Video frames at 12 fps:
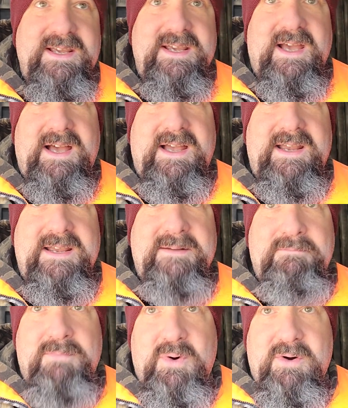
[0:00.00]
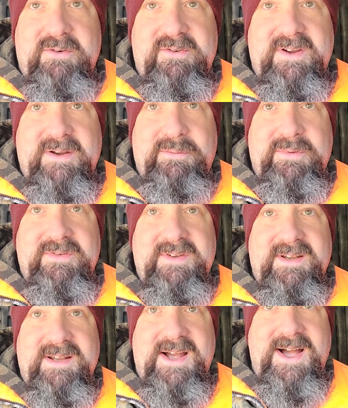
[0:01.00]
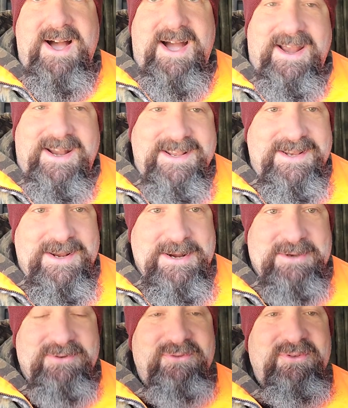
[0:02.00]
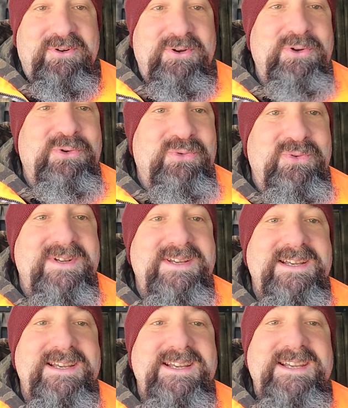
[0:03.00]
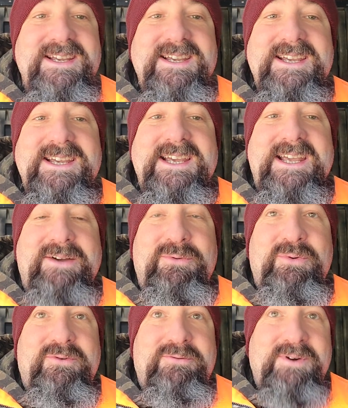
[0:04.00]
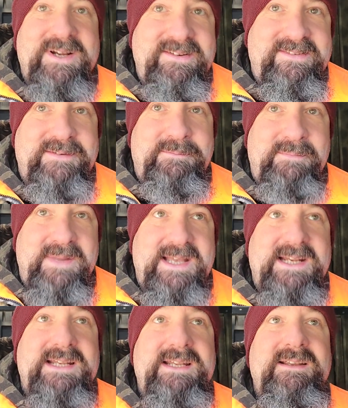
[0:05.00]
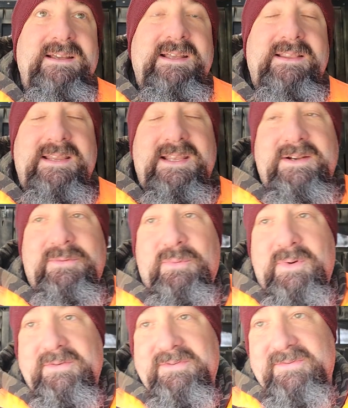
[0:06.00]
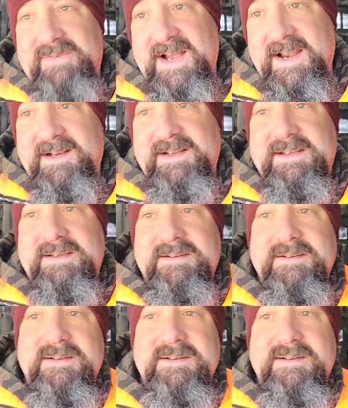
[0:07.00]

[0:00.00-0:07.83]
in March. It was denied in June. It was resubmitted, and then it was finally